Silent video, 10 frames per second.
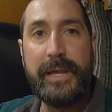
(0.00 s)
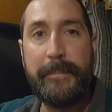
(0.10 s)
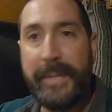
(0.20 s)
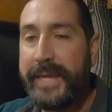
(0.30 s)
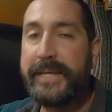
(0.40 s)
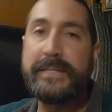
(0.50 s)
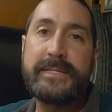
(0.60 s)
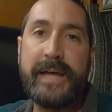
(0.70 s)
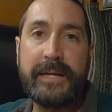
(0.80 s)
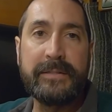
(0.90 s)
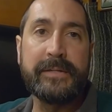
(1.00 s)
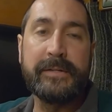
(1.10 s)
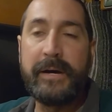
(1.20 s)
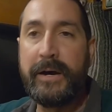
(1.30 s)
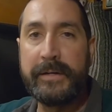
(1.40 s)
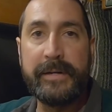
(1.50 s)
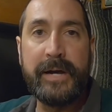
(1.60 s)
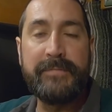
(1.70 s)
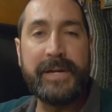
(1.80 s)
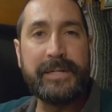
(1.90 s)
make it cycle on and
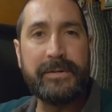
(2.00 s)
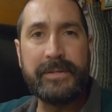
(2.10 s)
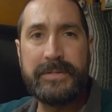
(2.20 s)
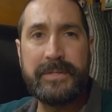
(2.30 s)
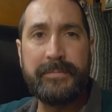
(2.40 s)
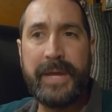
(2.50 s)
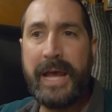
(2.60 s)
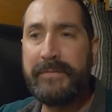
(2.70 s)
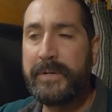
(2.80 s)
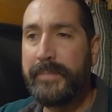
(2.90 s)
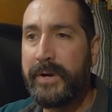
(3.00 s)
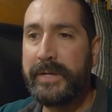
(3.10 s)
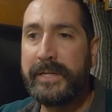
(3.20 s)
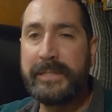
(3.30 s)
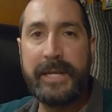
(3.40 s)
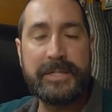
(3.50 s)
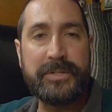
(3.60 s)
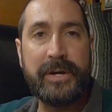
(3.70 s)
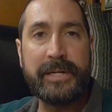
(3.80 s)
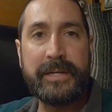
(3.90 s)
off. I know there's some aftermarket
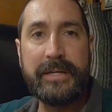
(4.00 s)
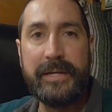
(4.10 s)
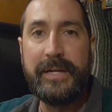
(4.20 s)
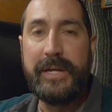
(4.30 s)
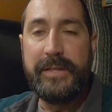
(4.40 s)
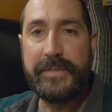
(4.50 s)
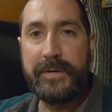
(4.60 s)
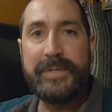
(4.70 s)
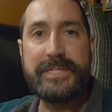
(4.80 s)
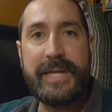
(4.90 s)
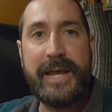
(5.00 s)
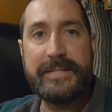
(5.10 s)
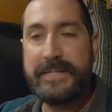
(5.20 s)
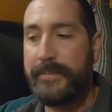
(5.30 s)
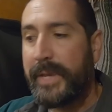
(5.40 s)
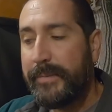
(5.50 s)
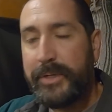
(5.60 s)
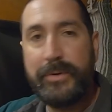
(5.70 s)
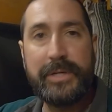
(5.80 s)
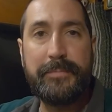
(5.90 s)
electronic thermostats that maybe
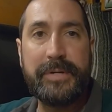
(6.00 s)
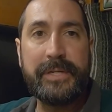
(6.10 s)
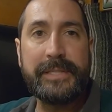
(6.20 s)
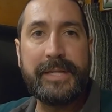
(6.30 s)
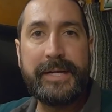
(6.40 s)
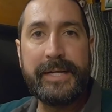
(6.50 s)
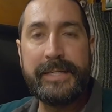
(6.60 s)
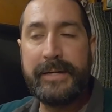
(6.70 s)
you could put in line.